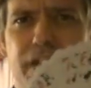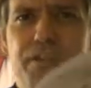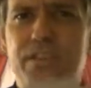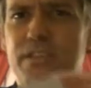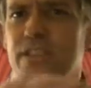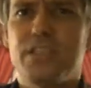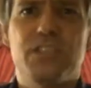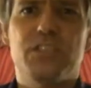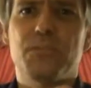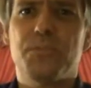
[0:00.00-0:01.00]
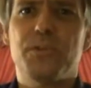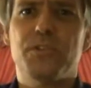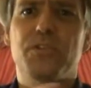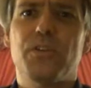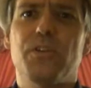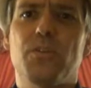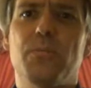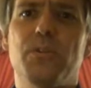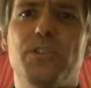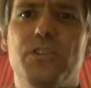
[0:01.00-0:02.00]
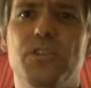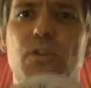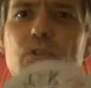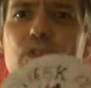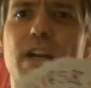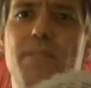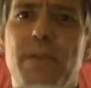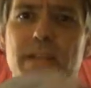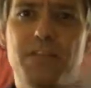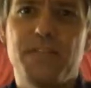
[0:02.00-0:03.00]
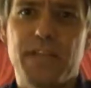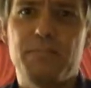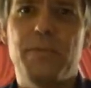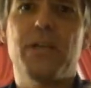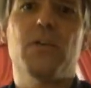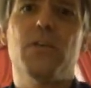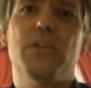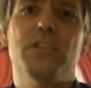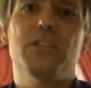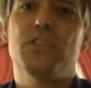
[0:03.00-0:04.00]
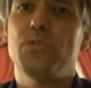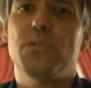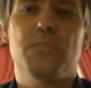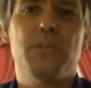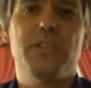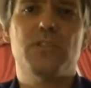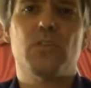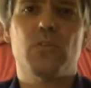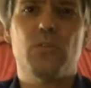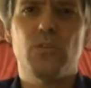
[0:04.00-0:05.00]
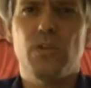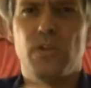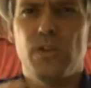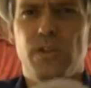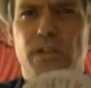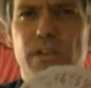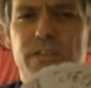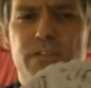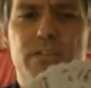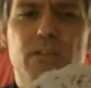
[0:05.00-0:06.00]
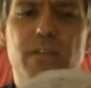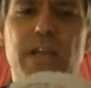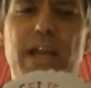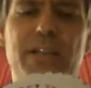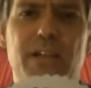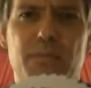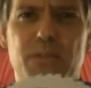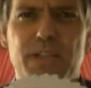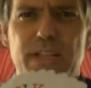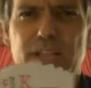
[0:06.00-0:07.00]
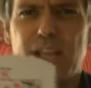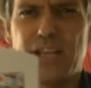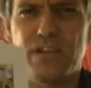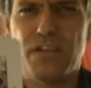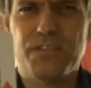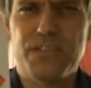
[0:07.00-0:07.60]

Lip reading: And you can see it's just a pure circular motion. Don't try to make the fan bigger. Just do a complete circle so that I'm going to take the hand off.